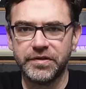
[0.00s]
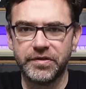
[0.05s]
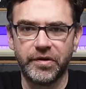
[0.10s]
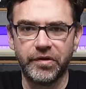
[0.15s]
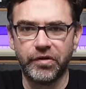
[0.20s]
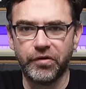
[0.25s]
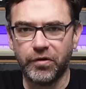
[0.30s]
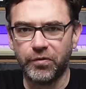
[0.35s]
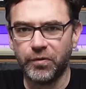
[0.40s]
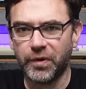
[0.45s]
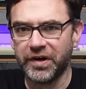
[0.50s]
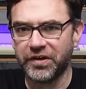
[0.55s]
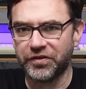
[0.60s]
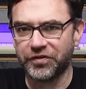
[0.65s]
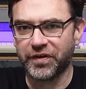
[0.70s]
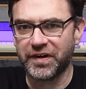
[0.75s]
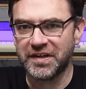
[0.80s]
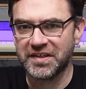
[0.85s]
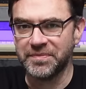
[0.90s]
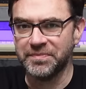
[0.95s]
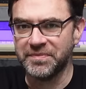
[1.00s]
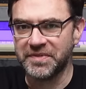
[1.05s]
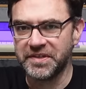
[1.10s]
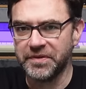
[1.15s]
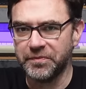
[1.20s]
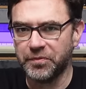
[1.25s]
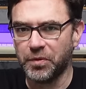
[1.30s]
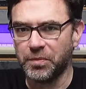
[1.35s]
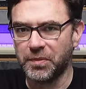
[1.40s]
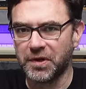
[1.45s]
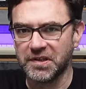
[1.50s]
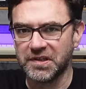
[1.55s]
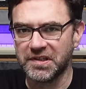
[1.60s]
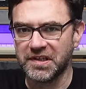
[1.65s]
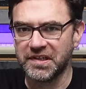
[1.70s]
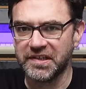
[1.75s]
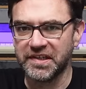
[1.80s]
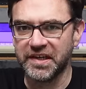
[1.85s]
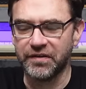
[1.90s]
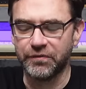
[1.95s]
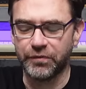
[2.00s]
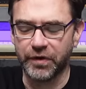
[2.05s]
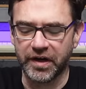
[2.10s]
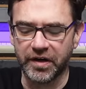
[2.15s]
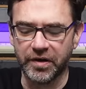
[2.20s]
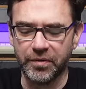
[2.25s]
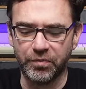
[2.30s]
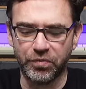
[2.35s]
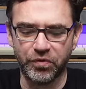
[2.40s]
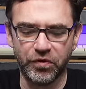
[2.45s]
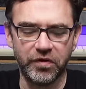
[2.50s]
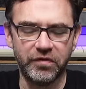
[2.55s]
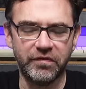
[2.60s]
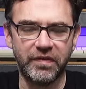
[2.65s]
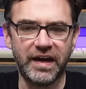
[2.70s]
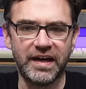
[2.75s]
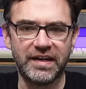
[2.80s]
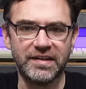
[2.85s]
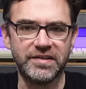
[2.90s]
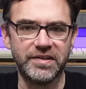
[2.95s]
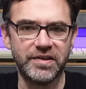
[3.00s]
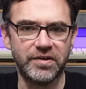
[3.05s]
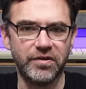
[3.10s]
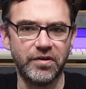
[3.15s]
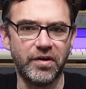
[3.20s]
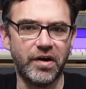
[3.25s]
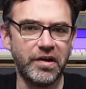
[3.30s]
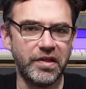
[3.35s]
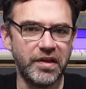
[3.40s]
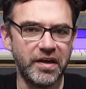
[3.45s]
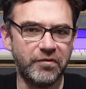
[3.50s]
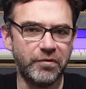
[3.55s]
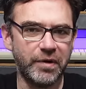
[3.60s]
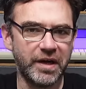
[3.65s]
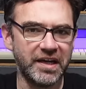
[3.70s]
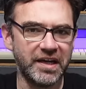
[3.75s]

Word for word: So I thought, why not try some simple mods to see if we can improve that? So I think we